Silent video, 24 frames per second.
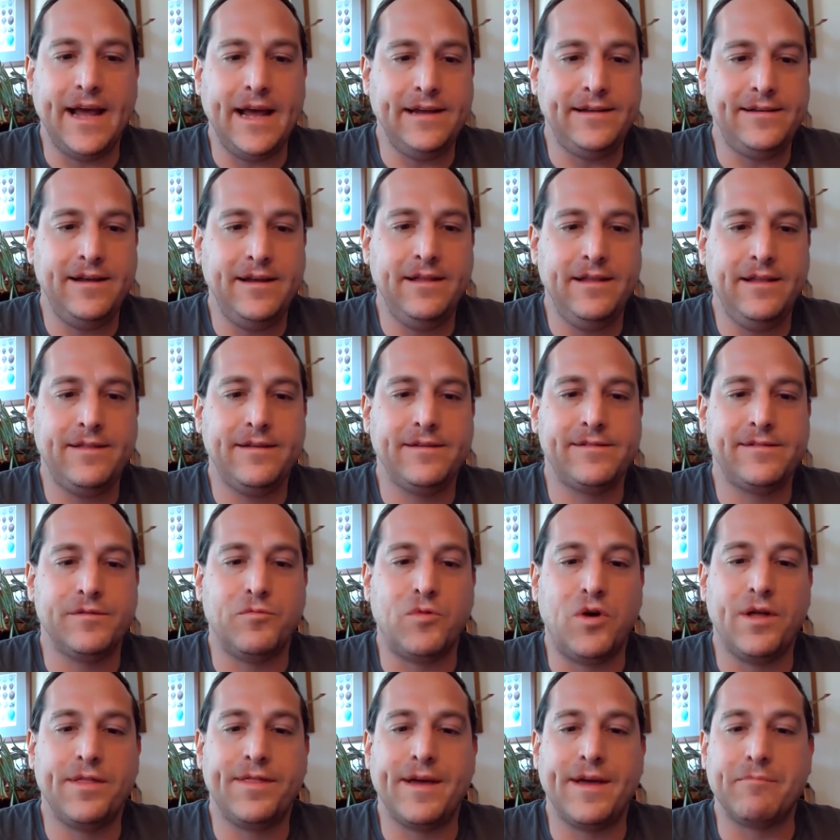18th, is the
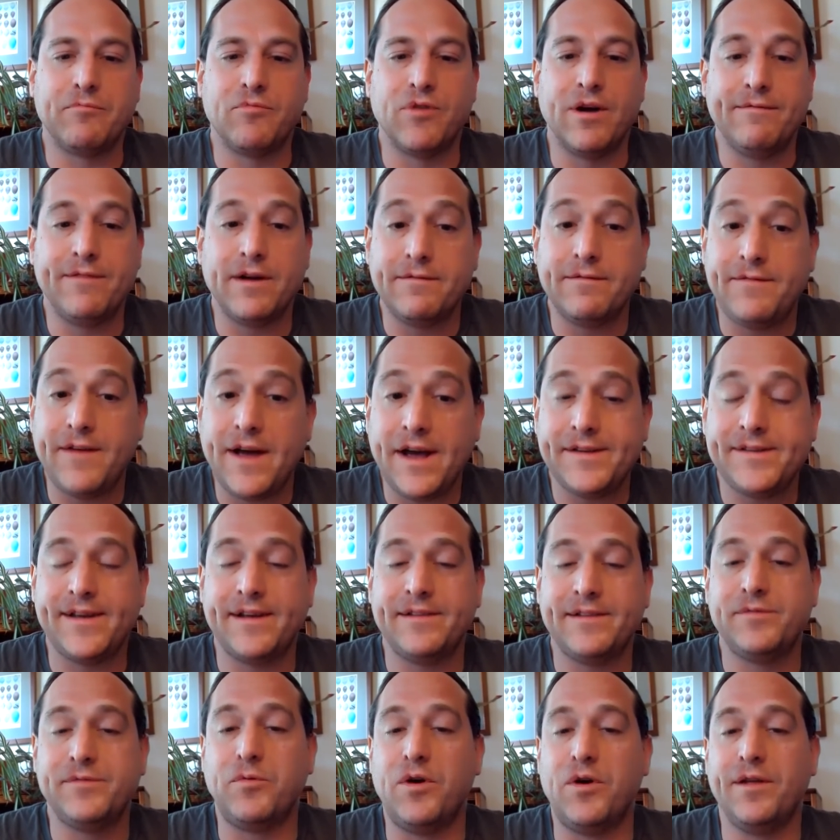Waltham River Fest.
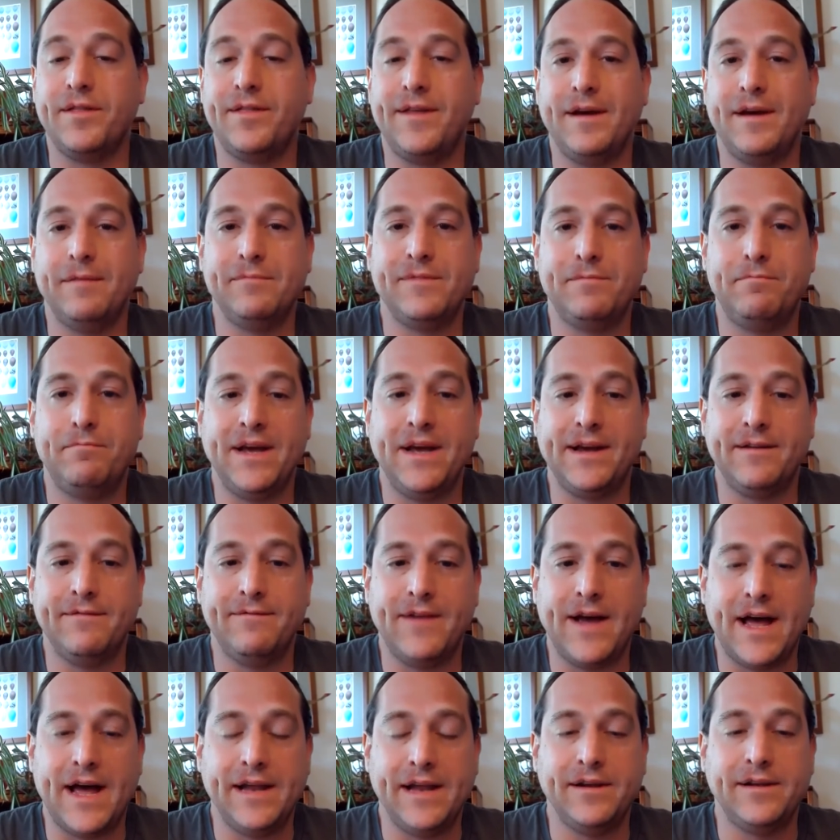That's Waltham's big
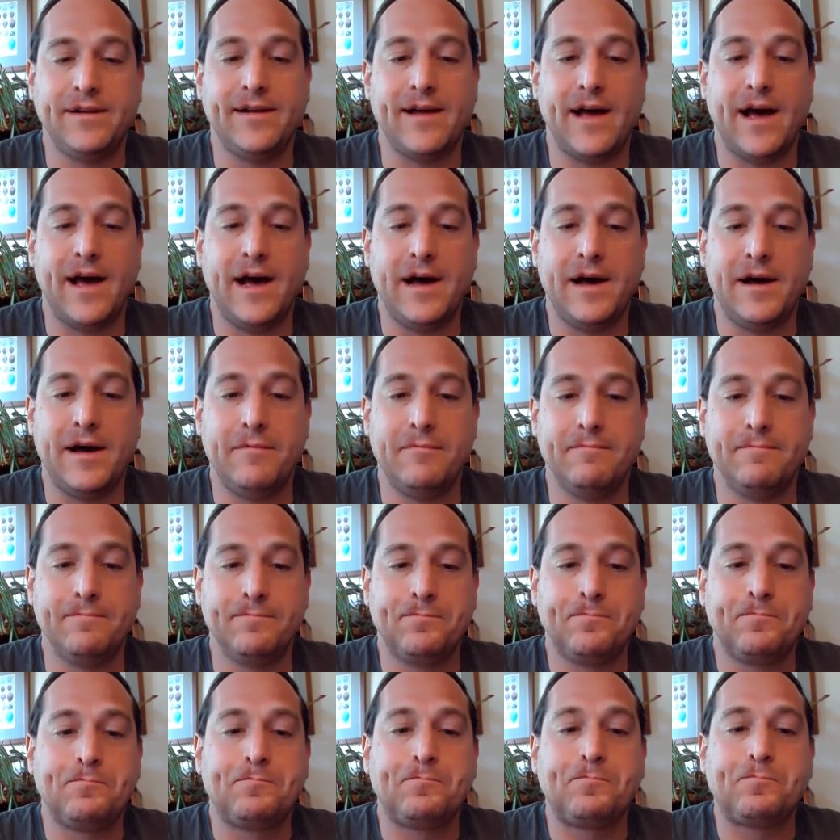event.
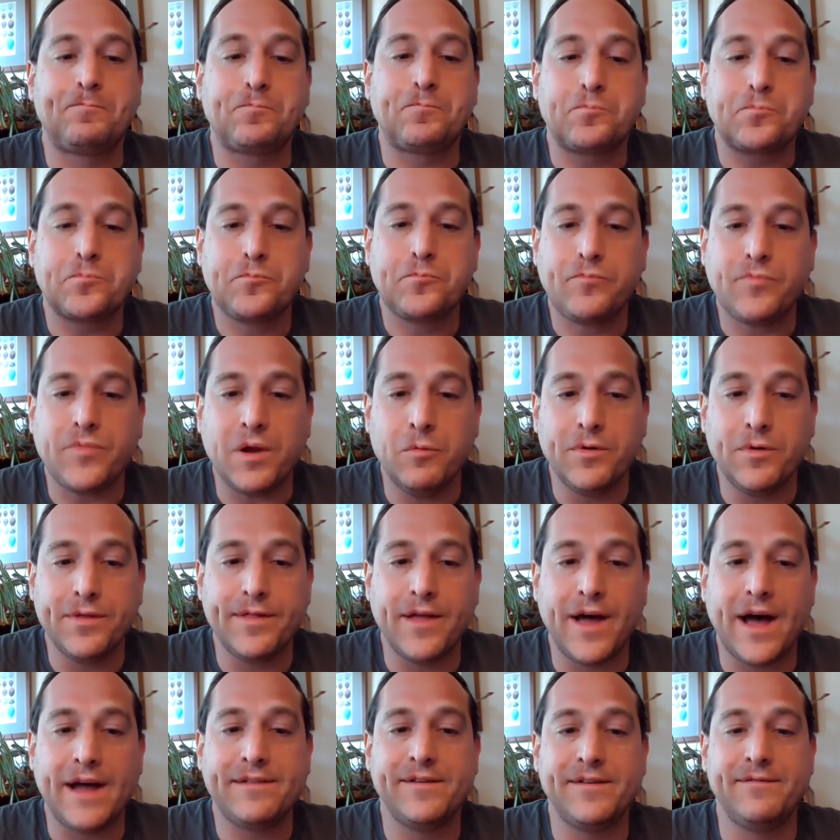Um, with
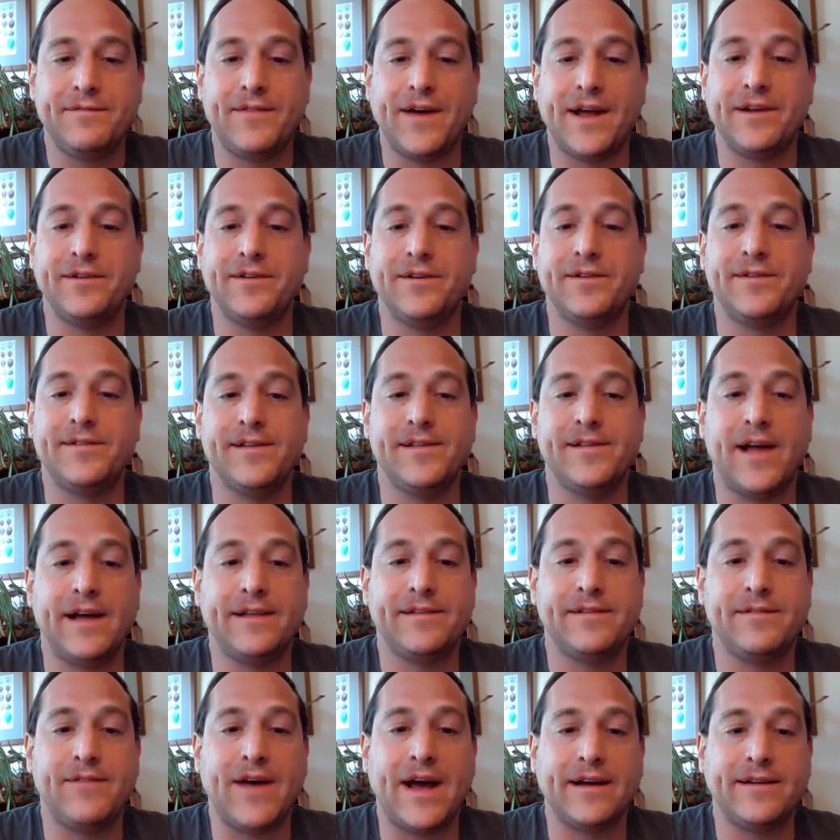lots of vendors and
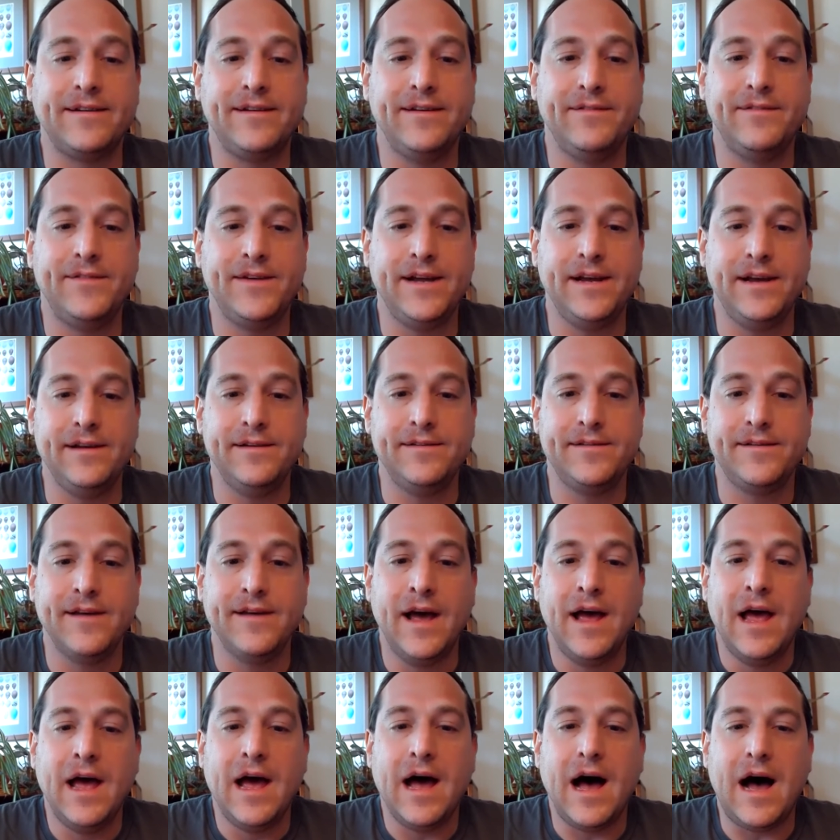lots of activities.
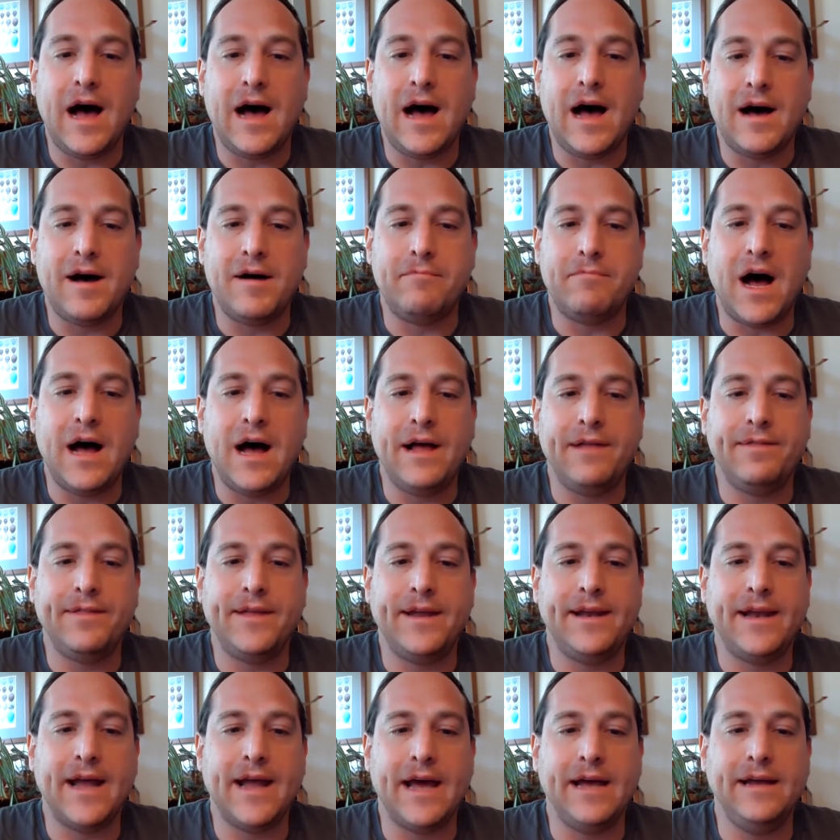Um, on
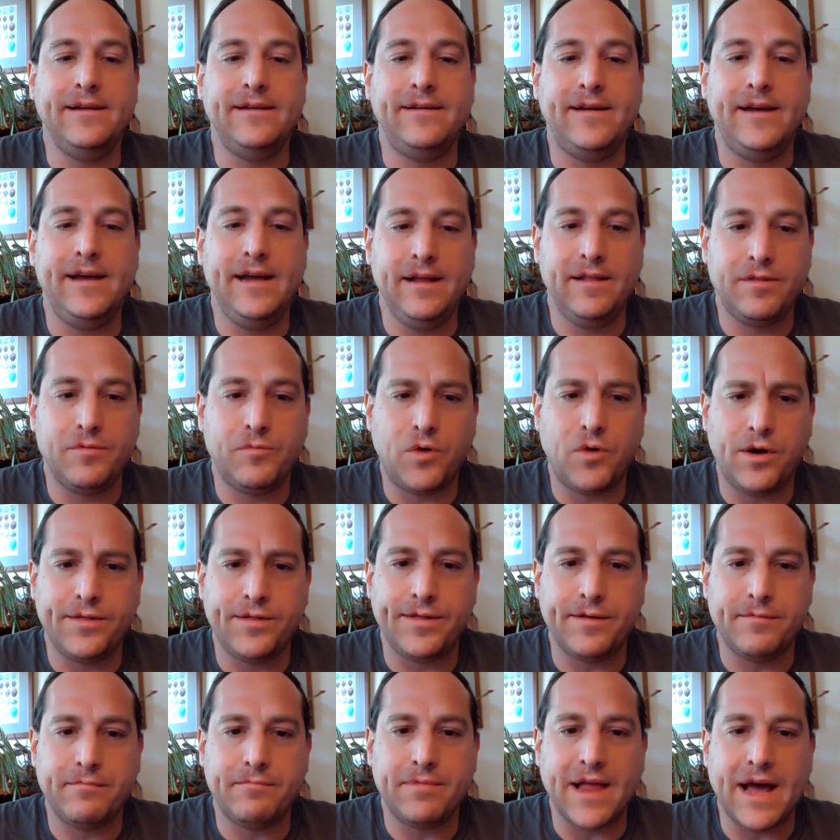the 19th,
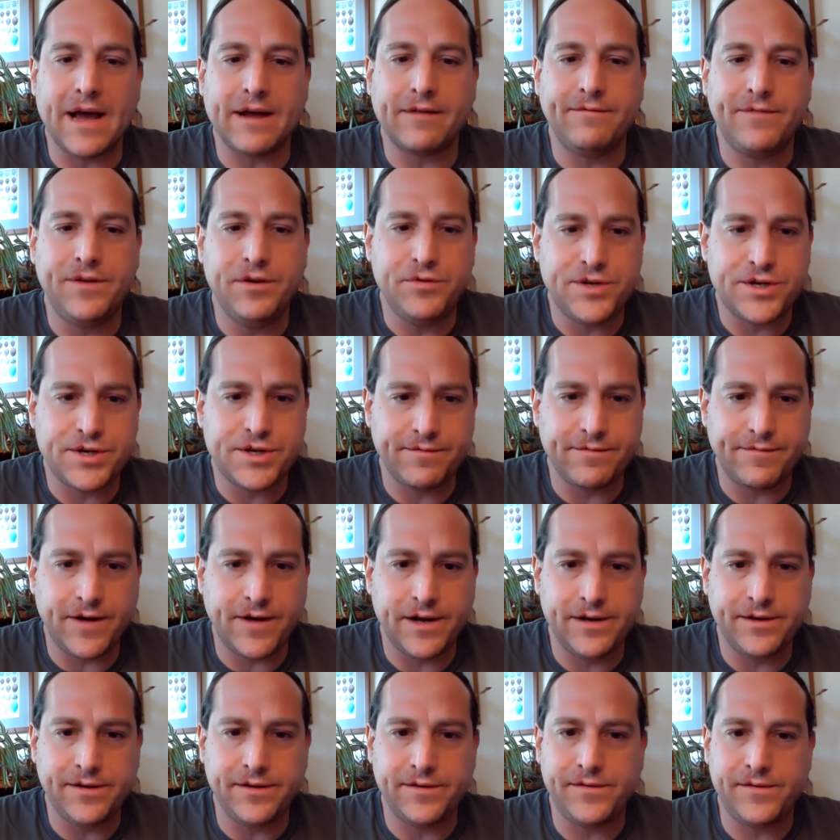Waltham Black Future
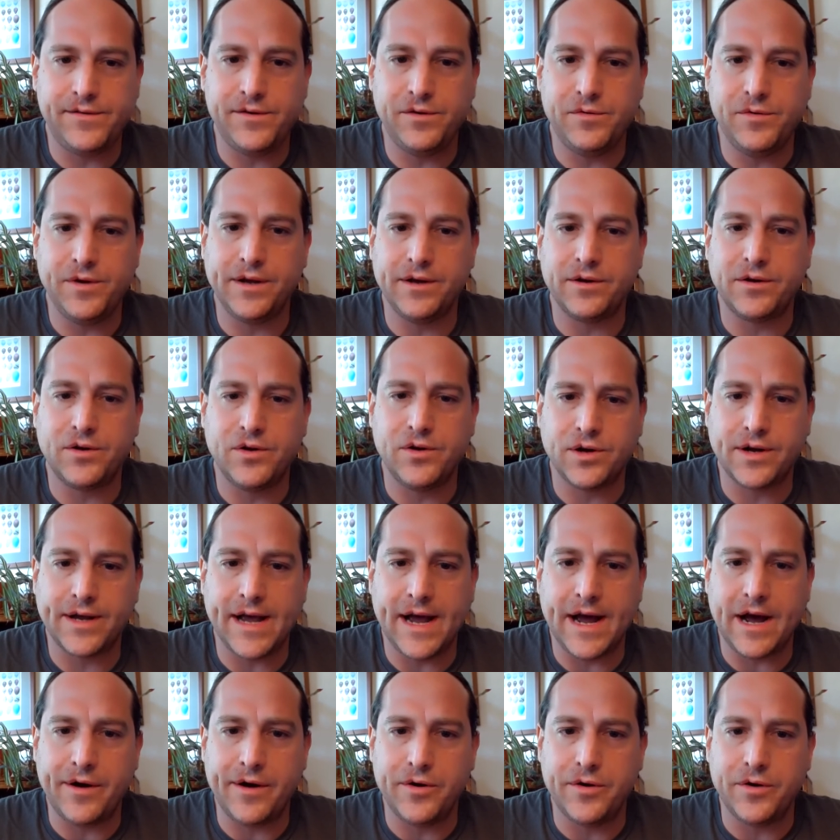Fund is doing a
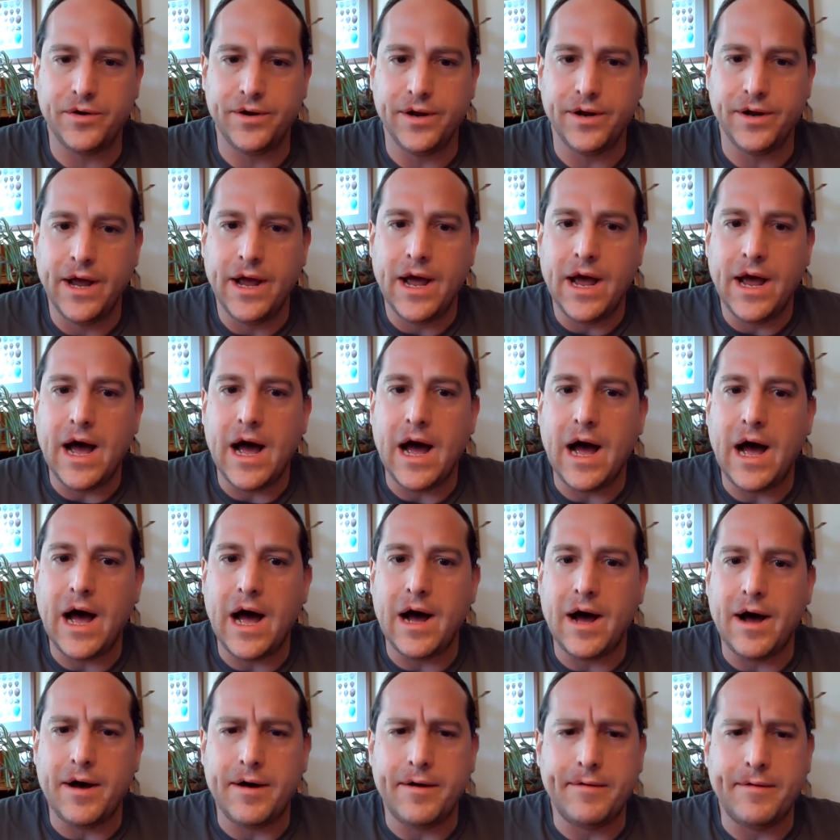cookout
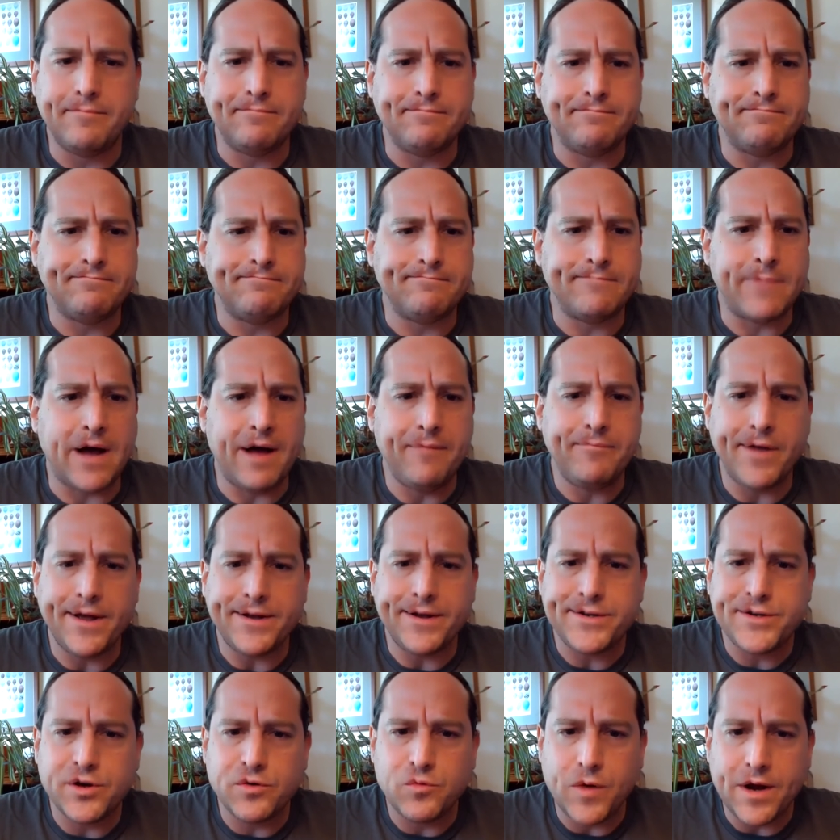um, I'm
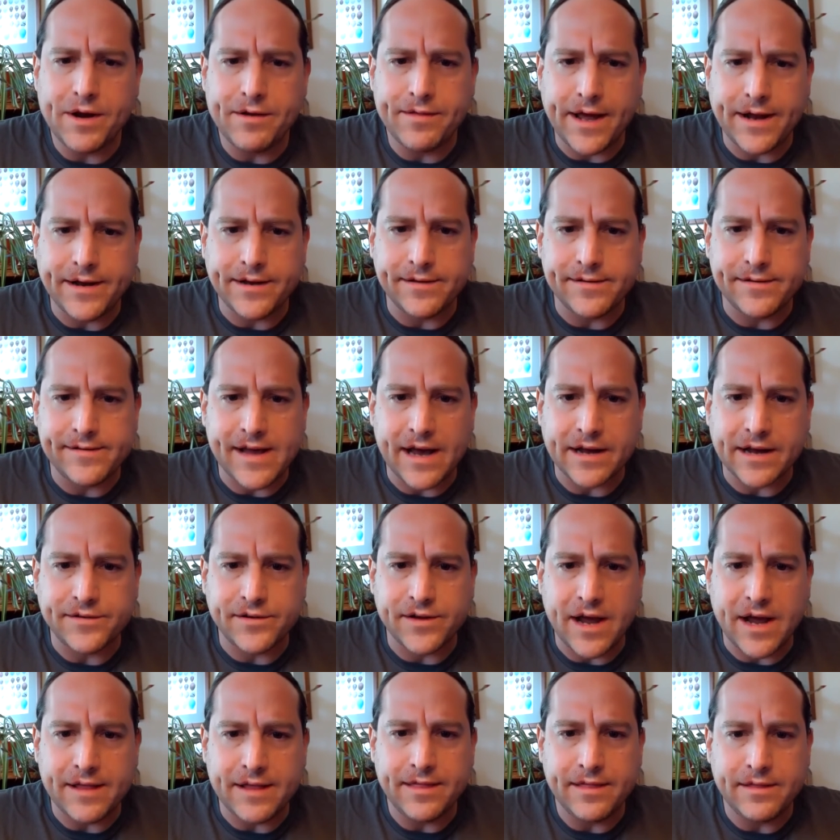not sure where that is
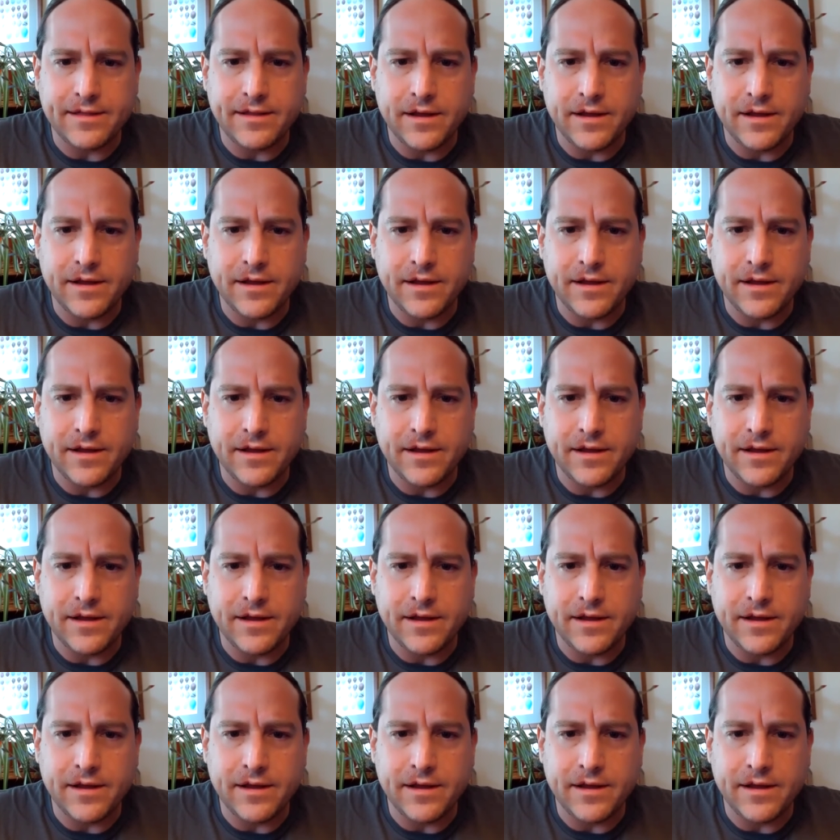actually. I,